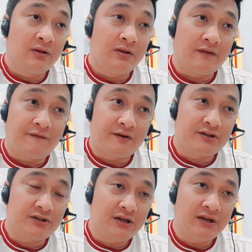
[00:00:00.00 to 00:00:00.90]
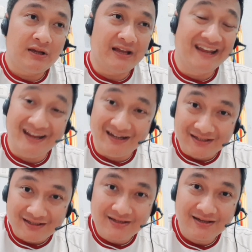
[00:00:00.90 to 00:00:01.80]
the first
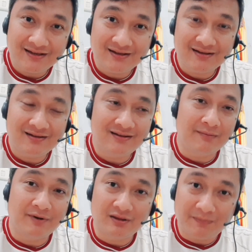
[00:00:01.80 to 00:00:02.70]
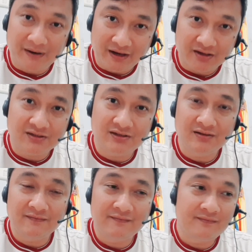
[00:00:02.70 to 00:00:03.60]
hint about the players.
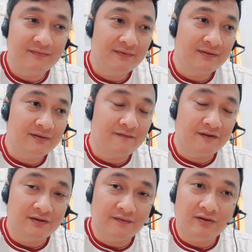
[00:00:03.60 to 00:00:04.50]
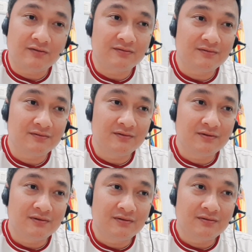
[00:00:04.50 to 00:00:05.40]
First of all,
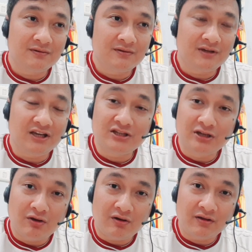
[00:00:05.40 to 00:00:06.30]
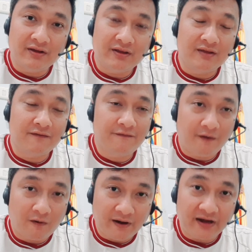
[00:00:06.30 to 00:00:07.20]
it's not the
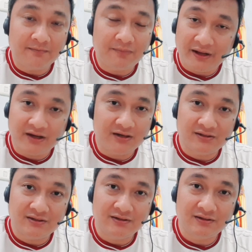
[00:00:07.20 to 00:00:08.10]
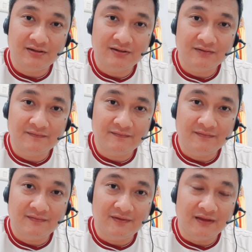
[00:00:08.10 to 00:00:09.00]
foreign players.
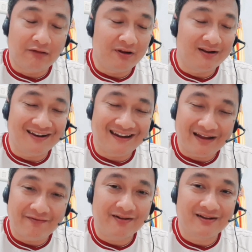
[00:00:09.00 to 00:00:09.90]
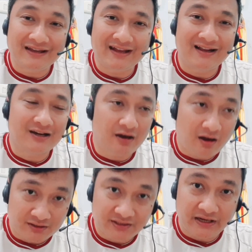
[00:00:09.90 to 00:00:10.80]
They will never get a
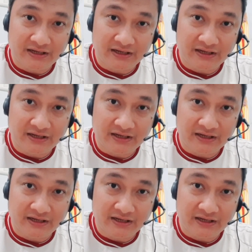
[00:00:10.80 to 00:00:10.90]
contact